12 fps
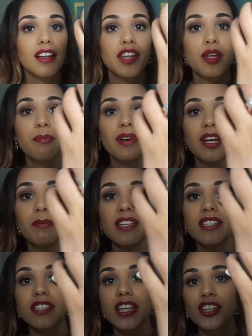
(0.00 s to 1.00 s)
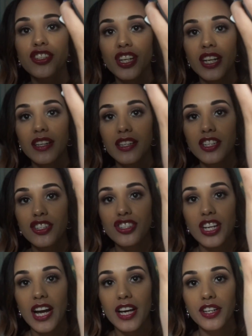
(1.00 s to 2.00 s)
The pigmentation in these
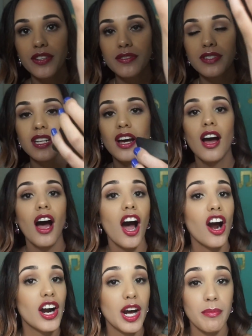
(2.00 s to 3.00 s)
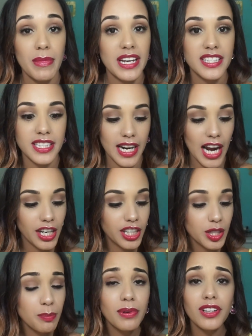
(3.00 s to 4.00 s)
shadows are amazing. I
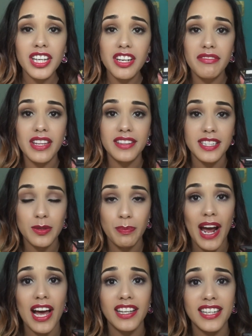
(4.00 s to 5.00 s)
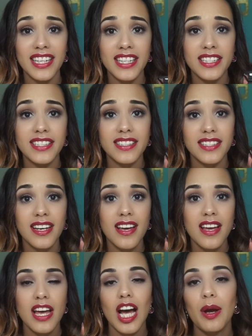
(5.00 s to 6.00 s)
couldn't believe that this palette is,
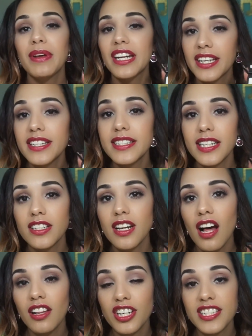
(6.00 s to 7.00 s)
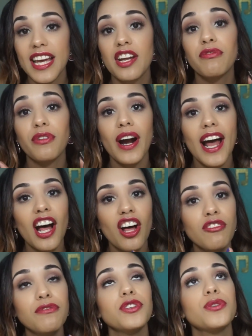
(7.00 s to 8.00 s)
I mean, it is $10, and for
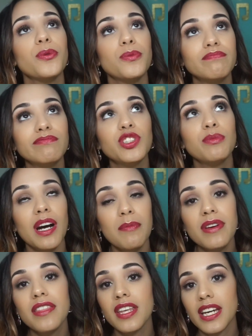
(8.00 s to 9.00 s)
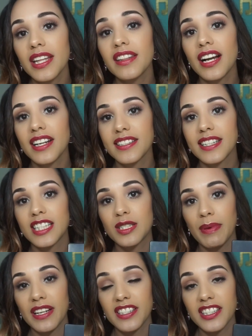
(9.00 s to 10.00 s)
e.l.f. you might be thinking that it's
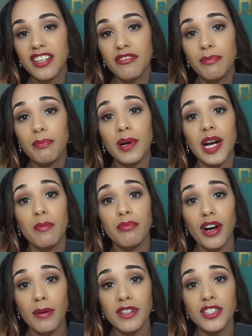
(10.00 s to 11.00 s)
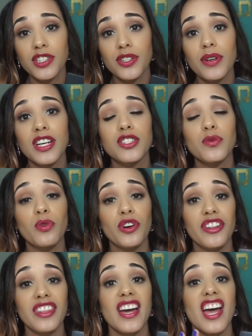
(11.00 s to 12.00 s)
expensive, but I promise you it's
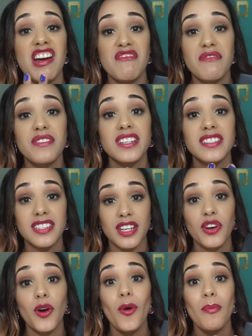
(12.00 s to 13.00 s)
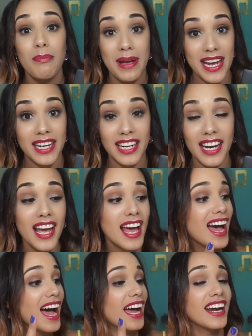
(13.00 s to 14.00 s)
worth every single penny.
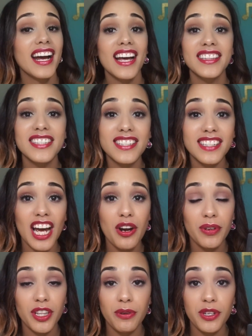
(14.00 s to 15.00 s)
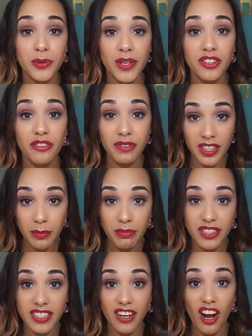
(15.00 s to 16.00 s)
I got this guy when they were doing their
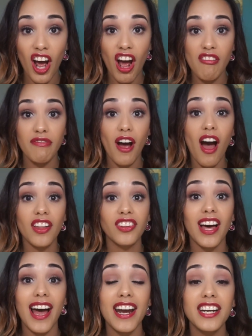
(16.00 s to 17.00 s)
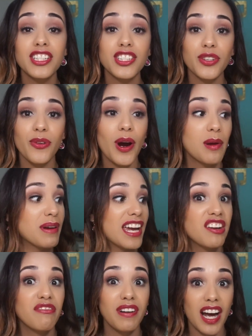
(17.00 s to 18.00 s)
50% off online, so I
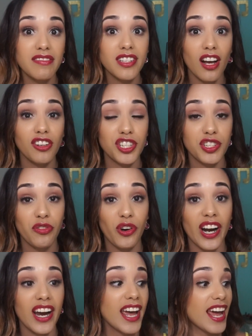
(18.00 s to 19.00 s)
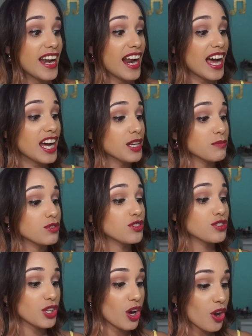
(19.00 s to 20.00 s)
paid $5 for it, and I am
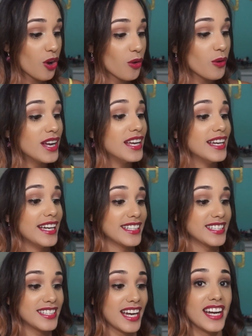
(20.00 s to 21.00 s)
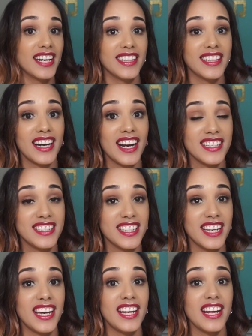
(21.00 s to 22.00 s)
so excited that I
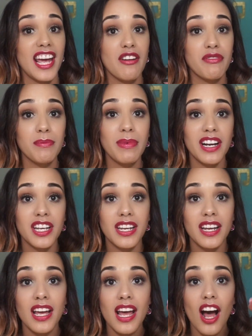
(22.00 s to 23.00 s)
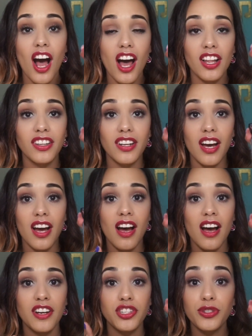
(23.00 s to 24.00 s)
did. Everybody on
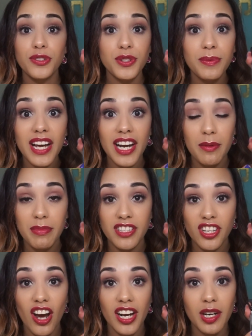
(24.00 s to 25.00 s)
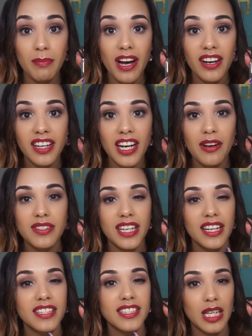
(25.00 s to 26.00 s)
YouTube that had been talking about it, I was
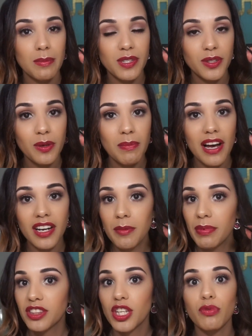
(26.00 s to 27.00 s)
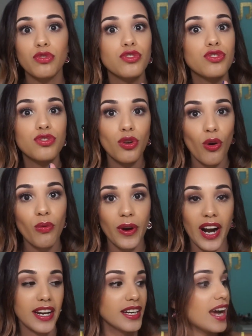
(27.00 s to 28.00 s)
kind of skeptical about it, but they were so
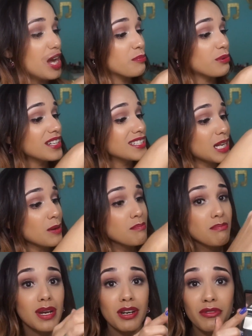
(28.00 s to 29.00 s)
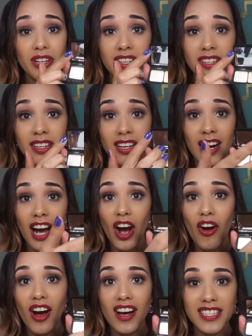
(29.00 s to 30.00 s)
right. It brings a mirror.
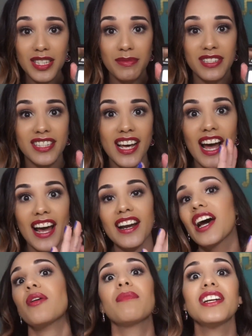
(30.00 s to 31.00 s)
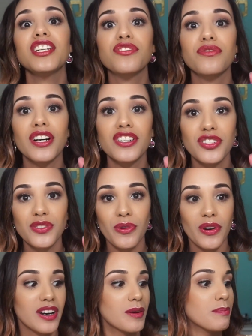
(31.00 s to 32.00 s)
How awesome is that? How many
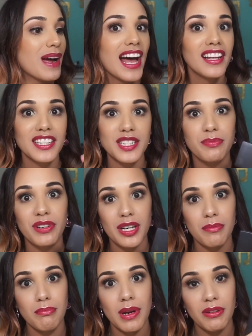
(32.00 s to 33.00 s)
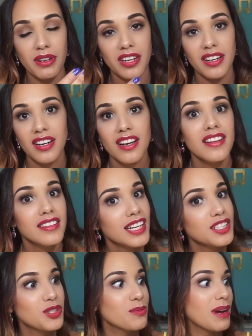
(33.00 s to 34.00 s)
drugstore palettes bring a mirror?
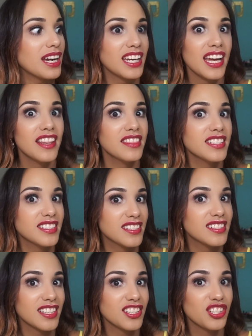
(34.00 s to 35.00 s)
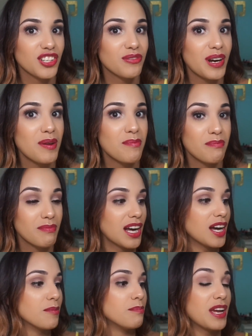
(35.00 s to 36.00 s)
Not too many, and this is such a great
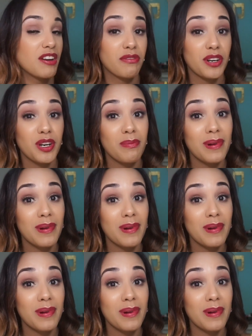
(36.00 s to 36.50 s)
bang for your